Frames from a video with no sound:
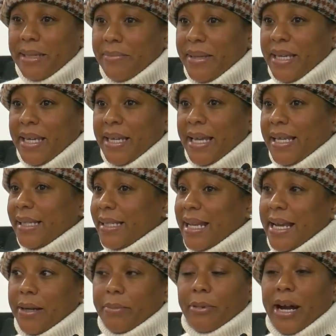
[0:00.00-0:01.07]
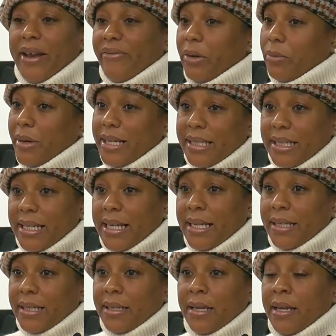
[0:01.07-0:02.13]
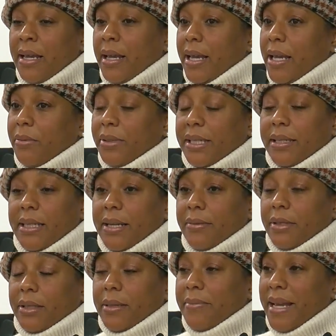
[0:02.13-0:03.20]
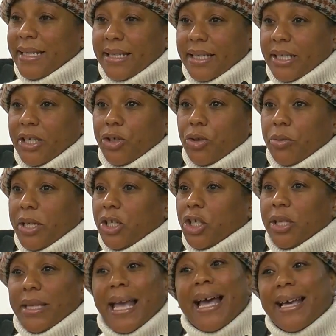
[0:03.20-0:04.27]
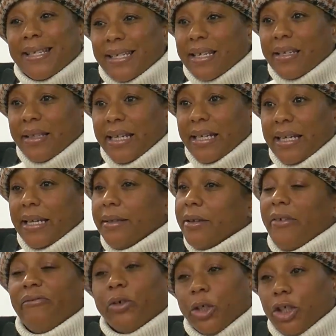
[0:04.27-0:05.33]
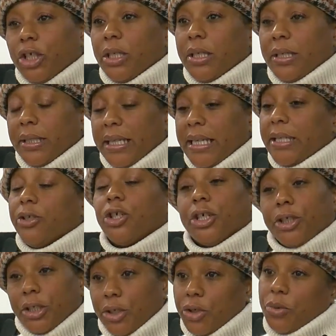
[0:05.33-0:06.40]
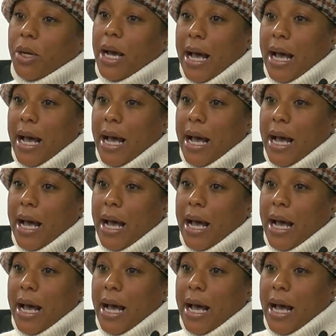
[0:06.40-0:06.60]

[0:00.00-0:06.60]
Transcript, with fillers: to be inside a private residence. It was a de- domestic situation that escalated and unfortunately turned into a